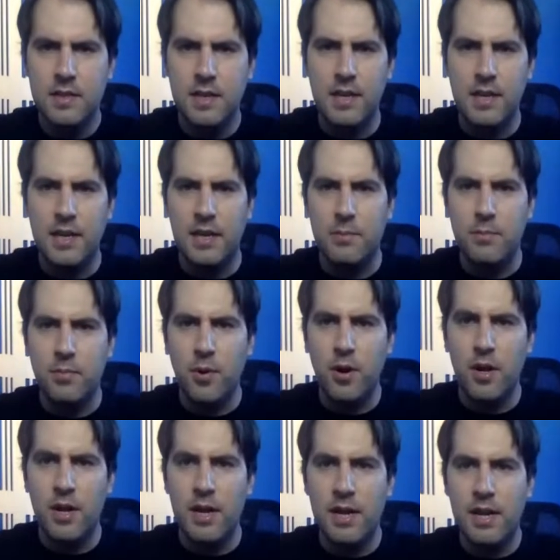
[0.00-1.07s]
Let's see,
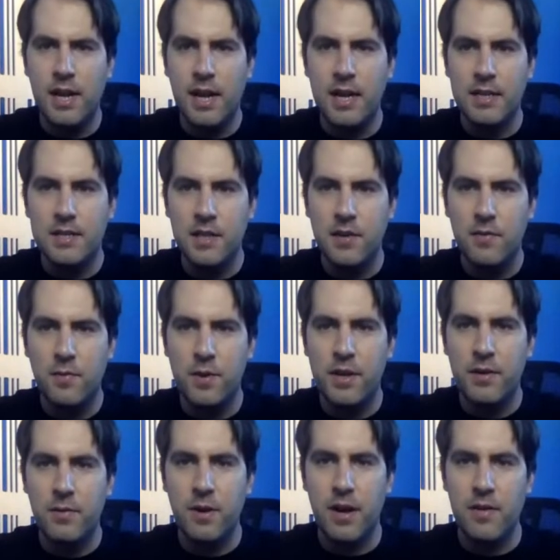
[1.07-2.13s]
Brian had a tough
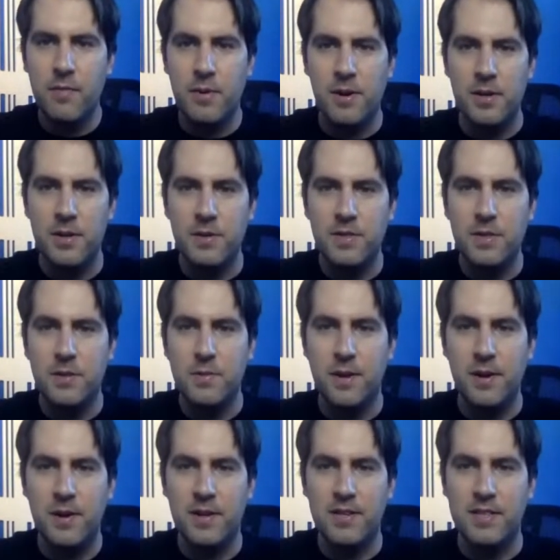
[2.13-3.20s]
week we're having on
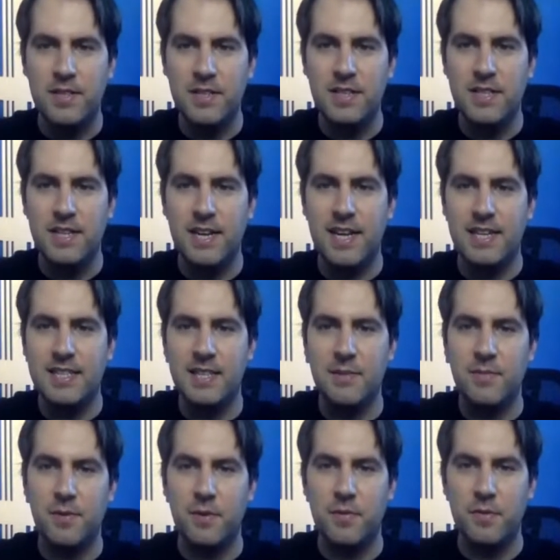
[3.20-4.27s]
YouTube at all until today,
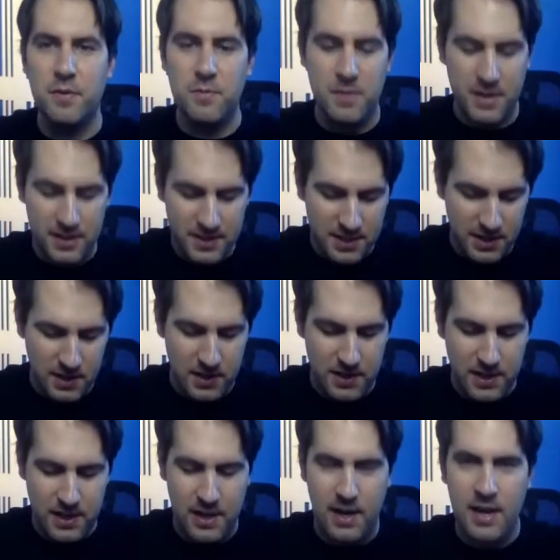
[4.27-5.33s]
except for a few minutes here
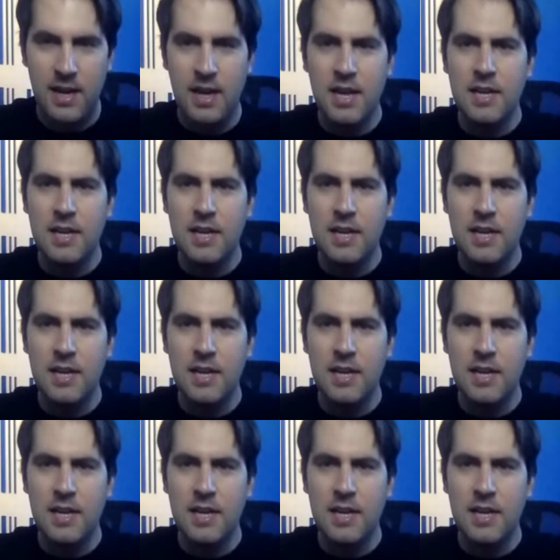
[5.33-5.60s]
and there.